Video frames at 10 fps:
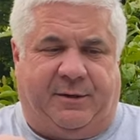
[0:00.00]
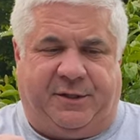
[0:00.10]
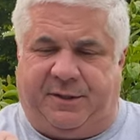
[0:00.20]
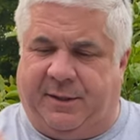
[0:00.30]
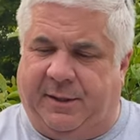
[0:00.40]
It's
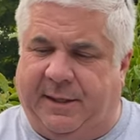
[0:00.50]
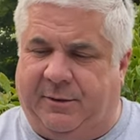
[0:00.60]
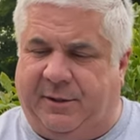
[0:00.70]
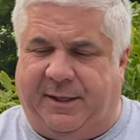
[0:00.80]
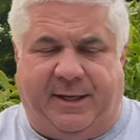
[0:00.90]
just
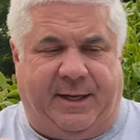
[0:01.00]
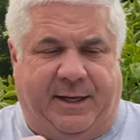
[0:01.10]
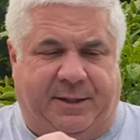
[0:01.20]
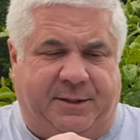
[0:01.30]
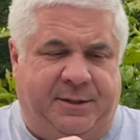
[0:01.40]
held on the
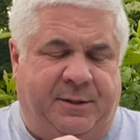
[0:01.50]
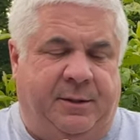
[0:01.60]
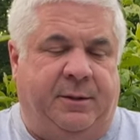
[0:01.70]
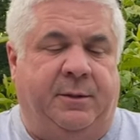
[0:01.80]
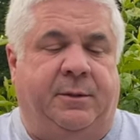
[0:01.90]
ends
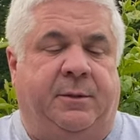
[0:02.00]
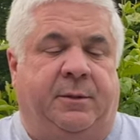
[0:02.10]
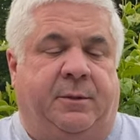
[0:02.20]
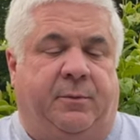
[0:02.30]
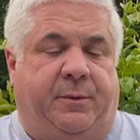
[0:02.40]

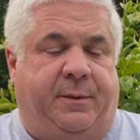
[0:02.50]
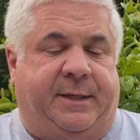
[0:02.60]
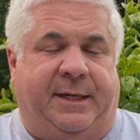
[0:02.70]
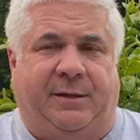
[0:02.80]
with what kind